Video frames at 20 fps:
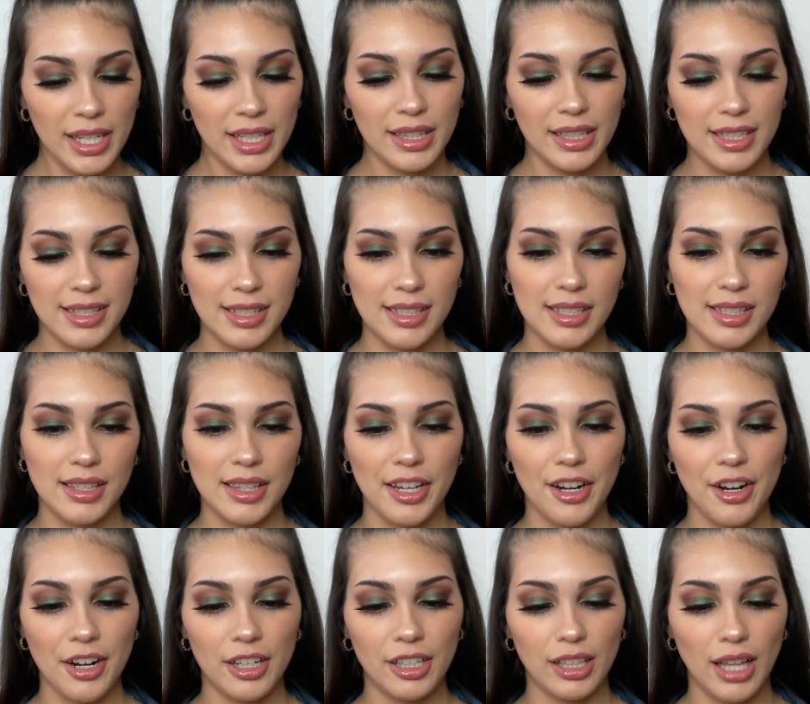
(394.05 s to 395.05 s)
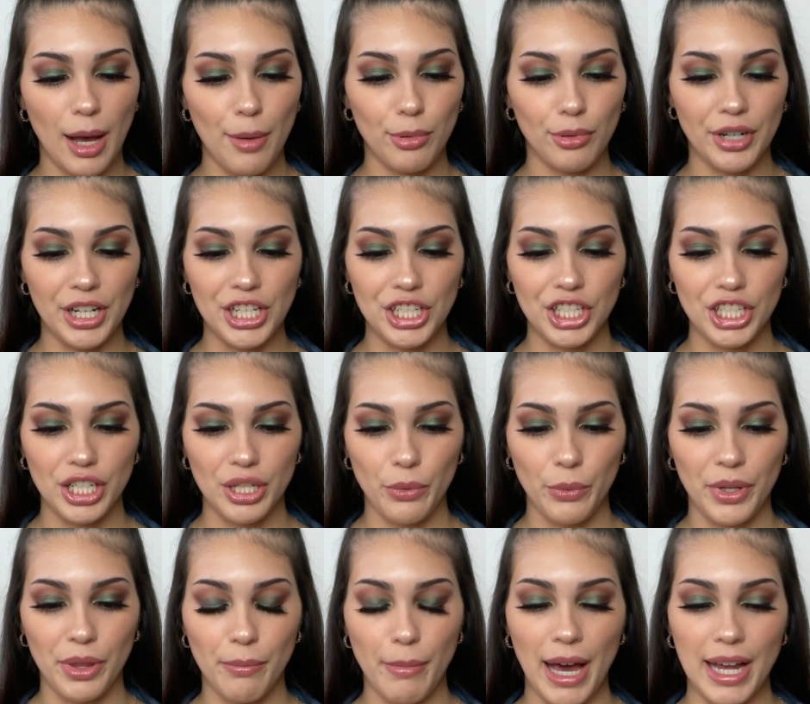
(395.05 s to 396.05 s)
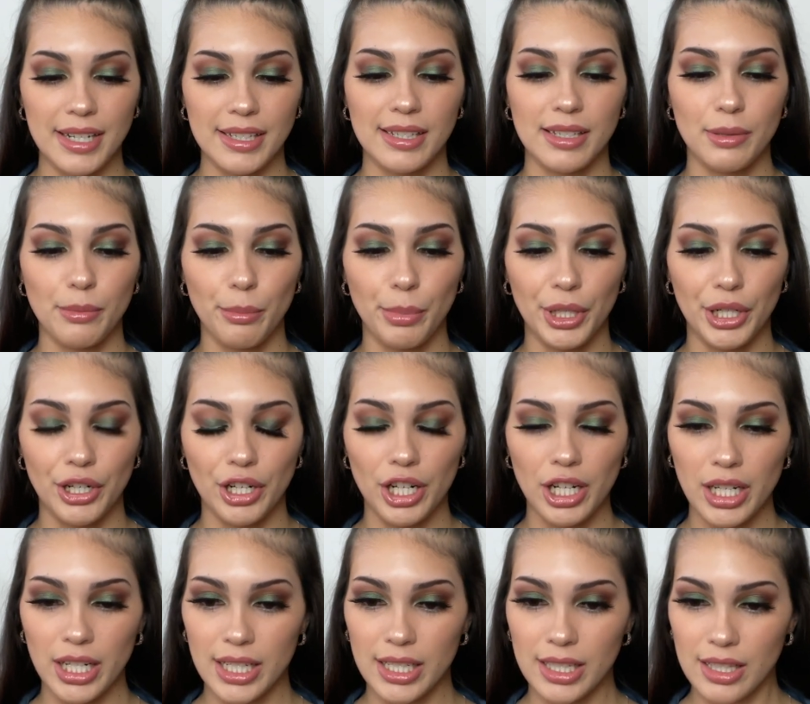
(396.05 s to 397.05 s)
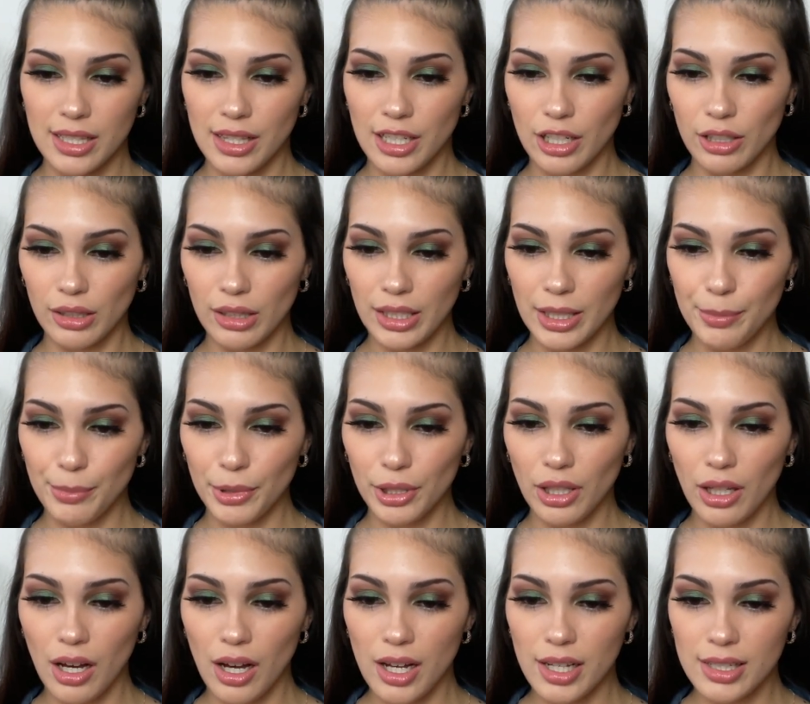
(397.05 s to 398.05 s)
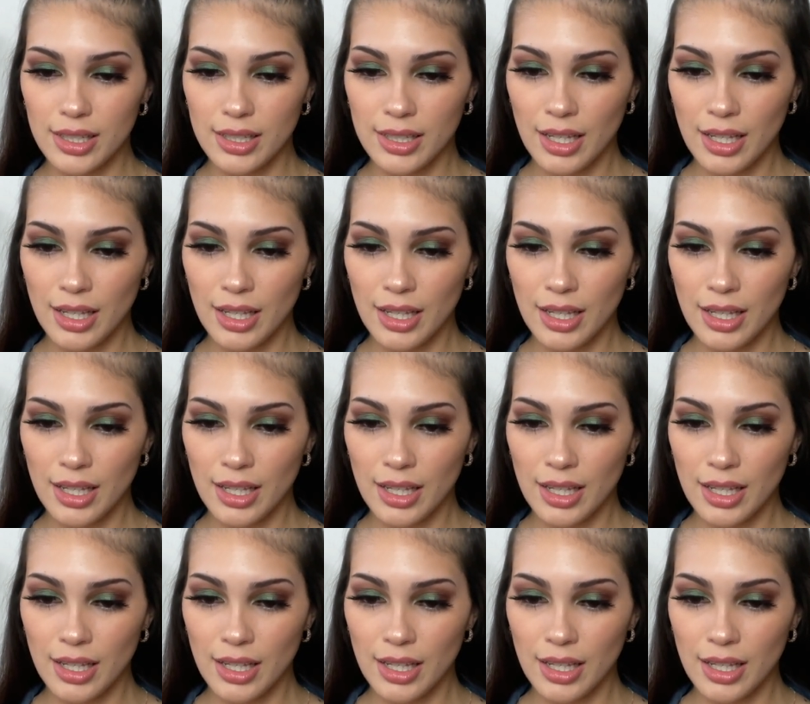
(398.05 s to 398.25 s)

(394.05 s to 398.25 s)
This is their collaboration with Madison Beer. It's their lip gloss.